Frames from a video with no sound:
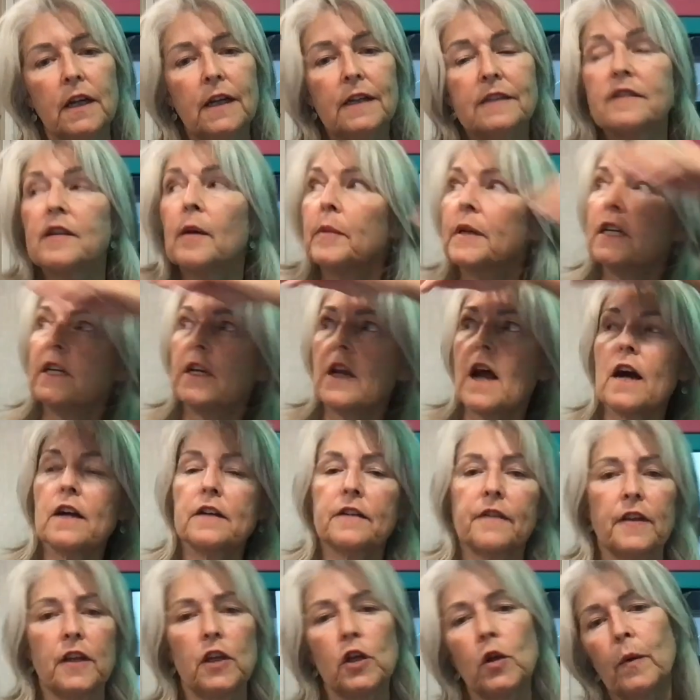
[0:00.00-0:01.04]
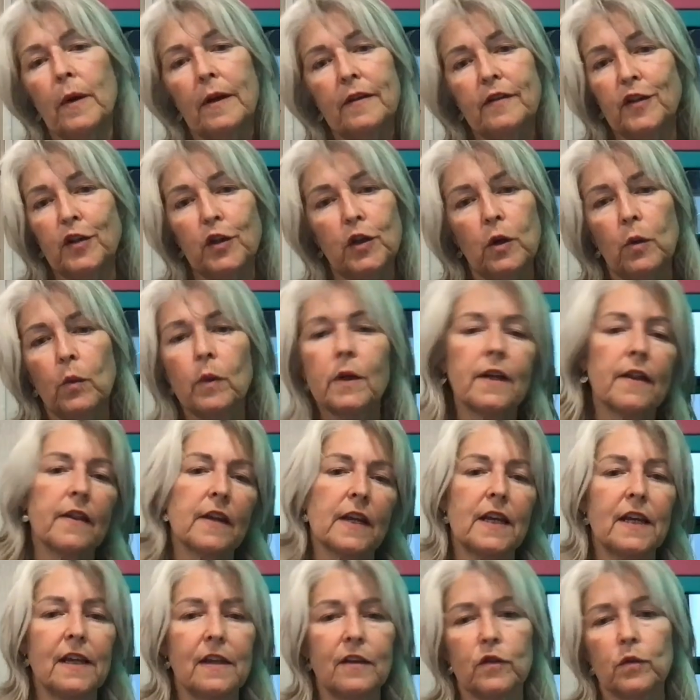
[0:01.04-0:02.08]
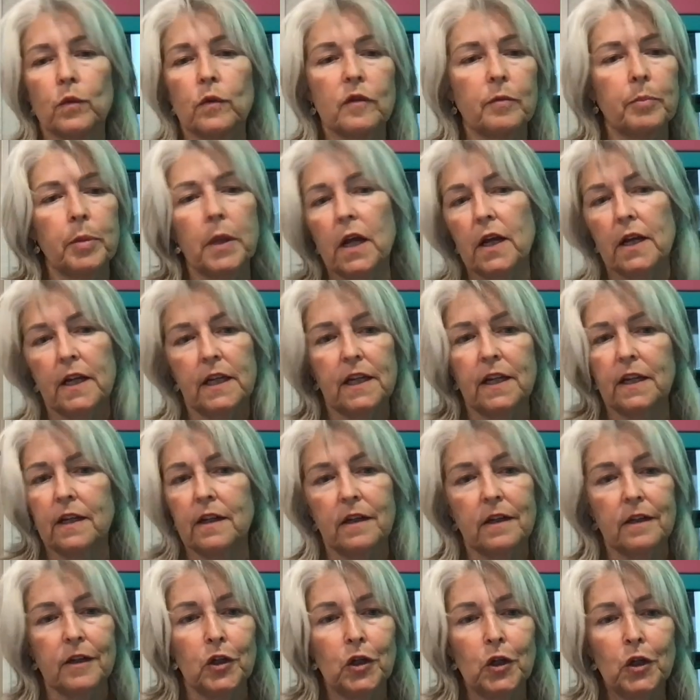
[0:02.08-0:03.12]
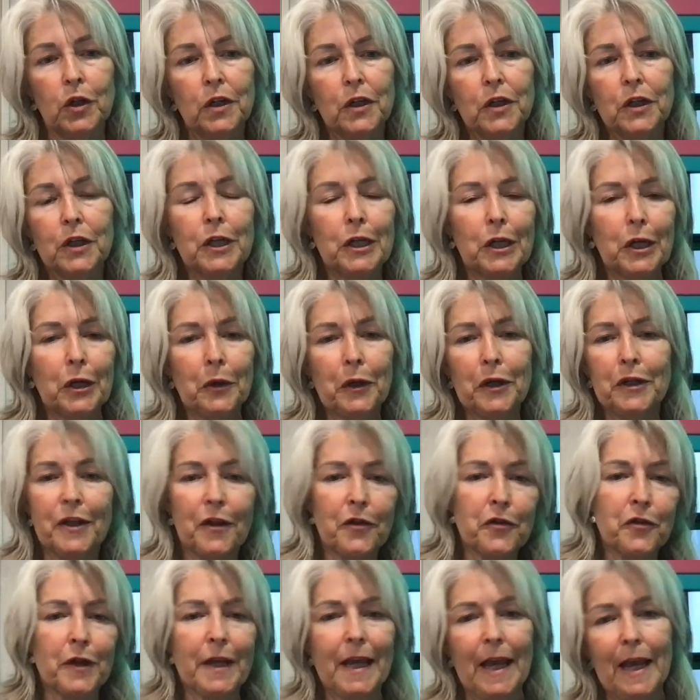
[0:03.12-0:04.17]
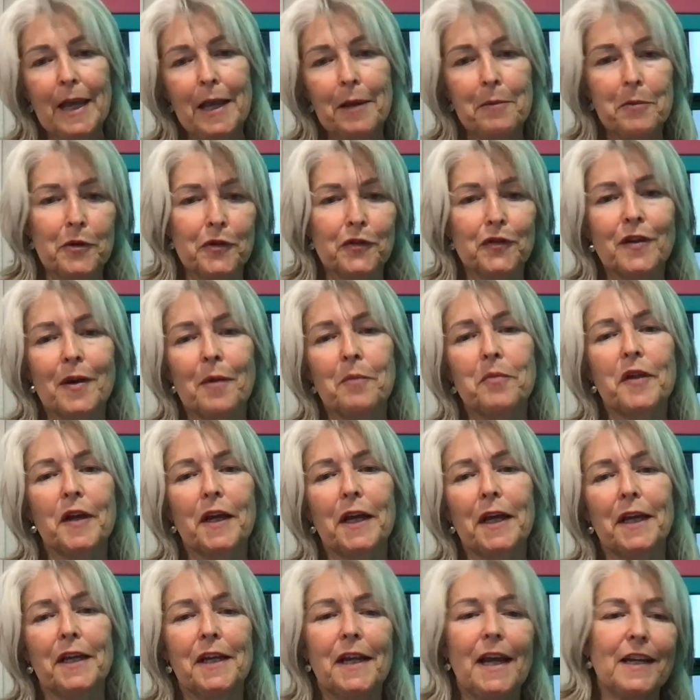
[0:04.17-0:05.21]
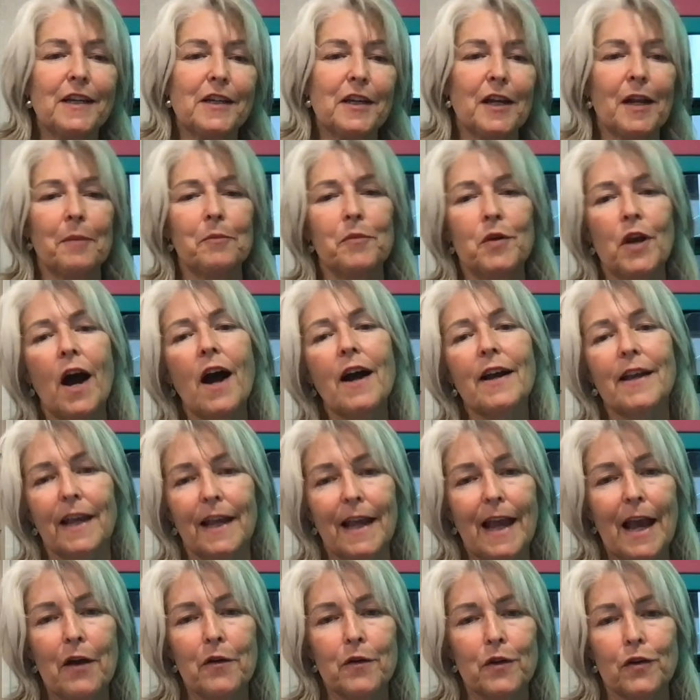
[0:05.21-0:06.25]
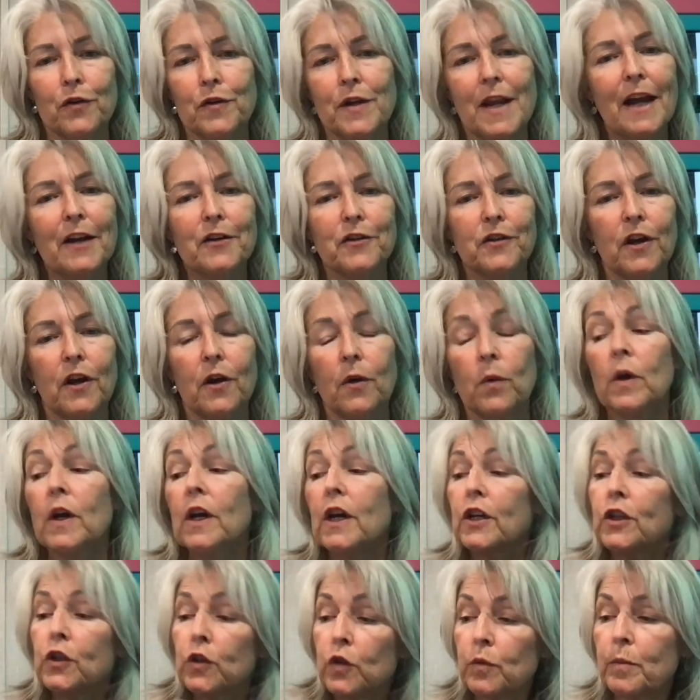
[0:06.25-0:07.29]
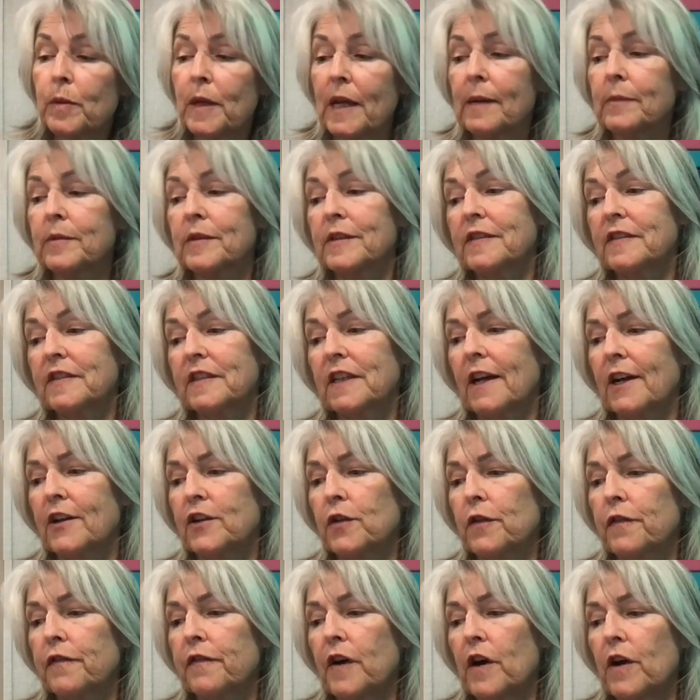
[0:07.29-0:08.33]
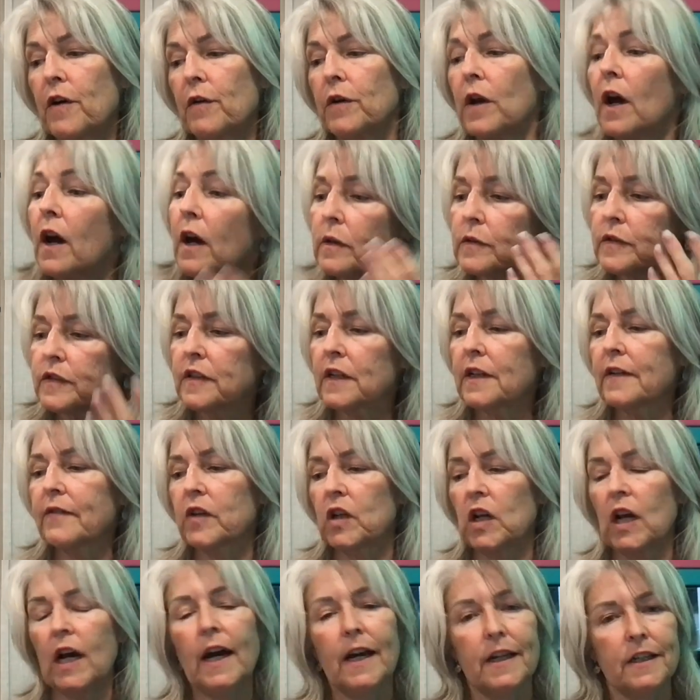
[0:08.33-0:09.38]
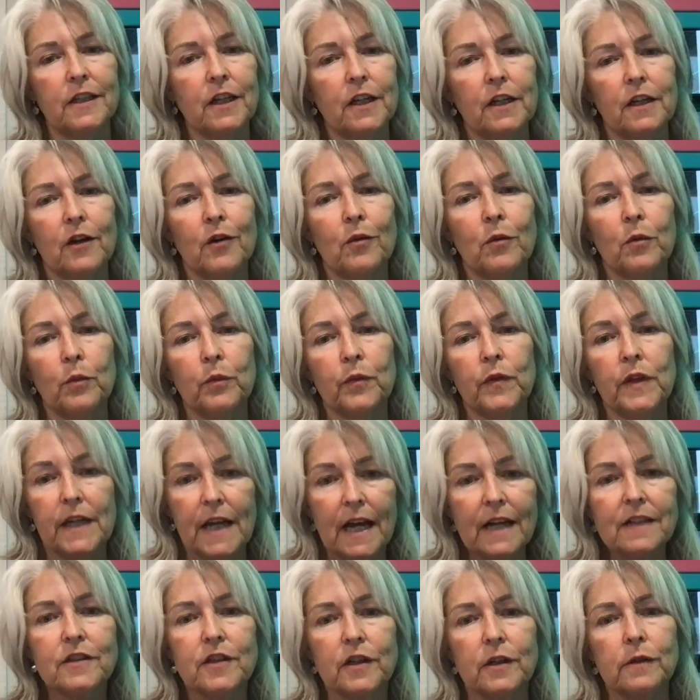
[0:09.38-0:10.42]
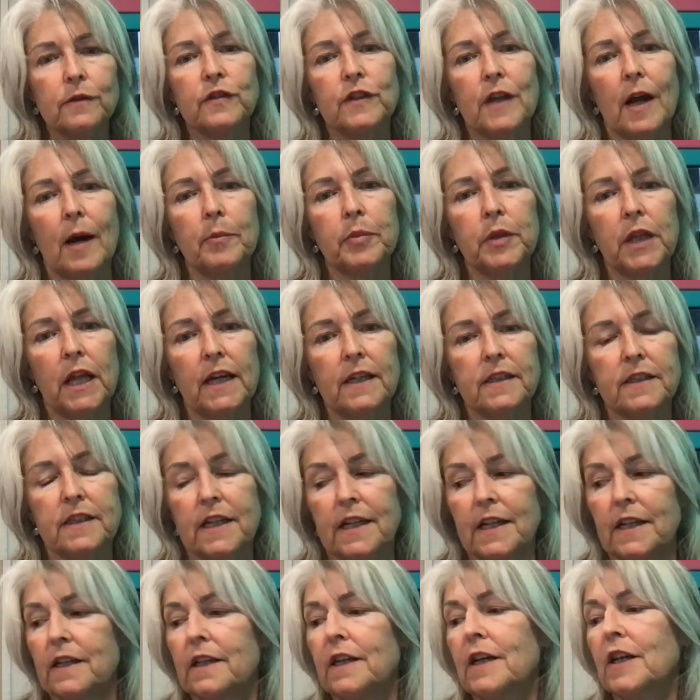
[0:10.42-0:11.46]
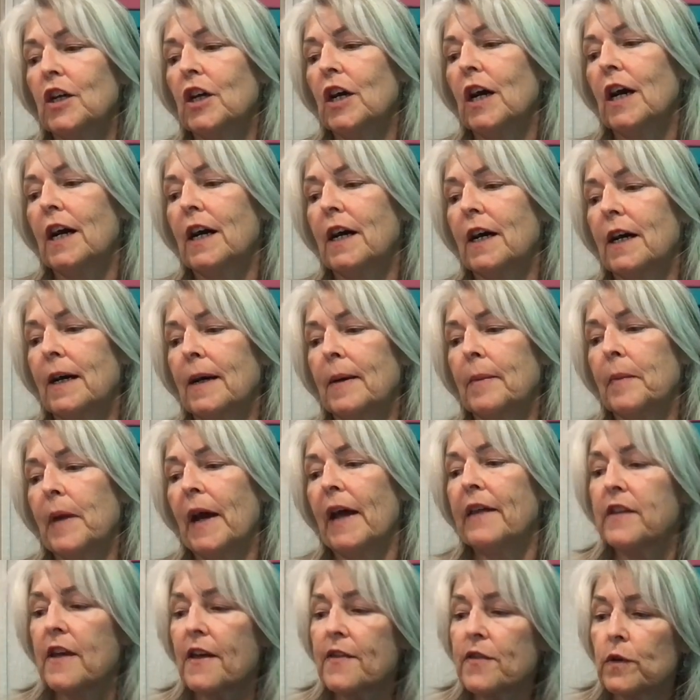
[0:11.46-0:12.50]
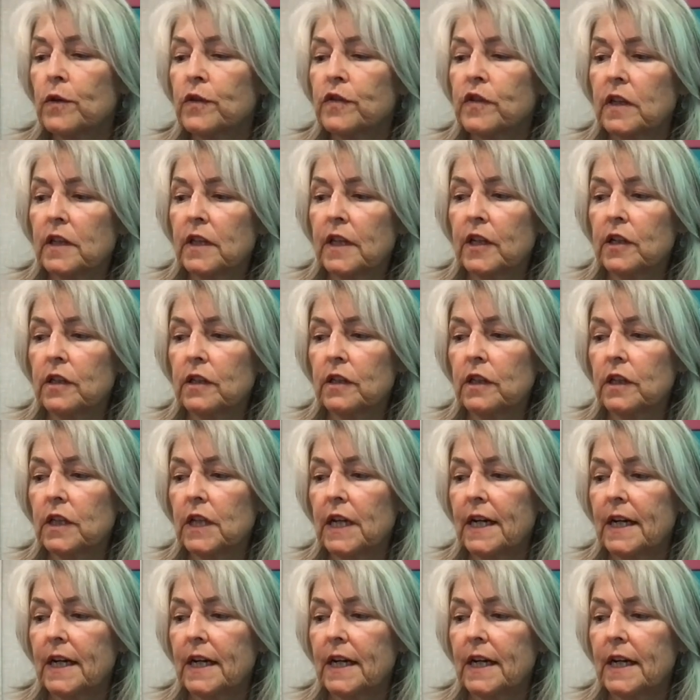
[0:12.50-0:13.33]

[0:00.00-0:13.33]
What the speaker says: somebody knocked the US, one of the kids was plugging in another game or something and ended up knocking out your Necto, you'd be able to see on your phone, oh, son of a gun, the Necto's not plugged in. And then there's a little